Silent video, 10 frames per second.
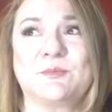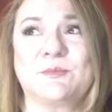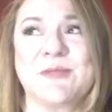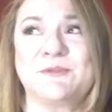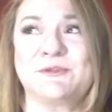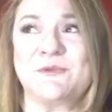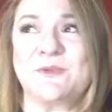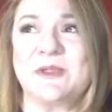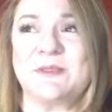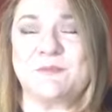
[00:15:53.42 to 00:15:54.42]
people
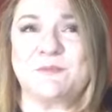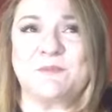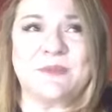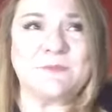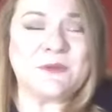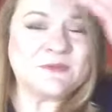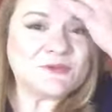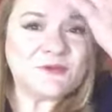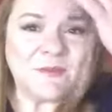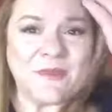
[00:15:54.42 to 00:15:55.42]
don't when we
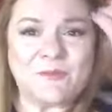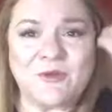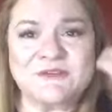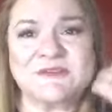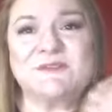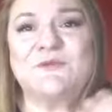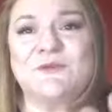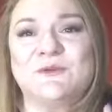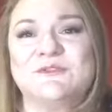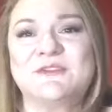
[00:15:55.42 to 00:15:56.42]
talk about processed
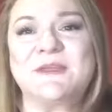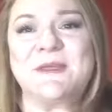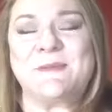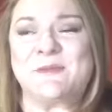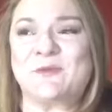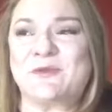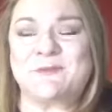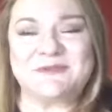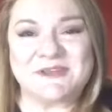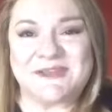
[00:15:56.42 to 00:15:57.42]
foods, people
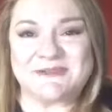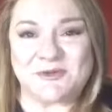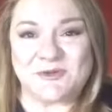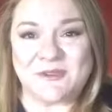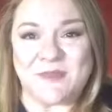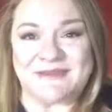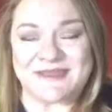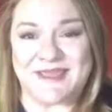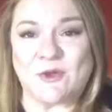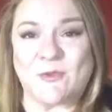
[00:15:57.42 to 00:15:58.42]
think we're talking about
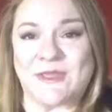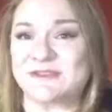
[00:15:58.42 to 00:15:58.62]
takeaway.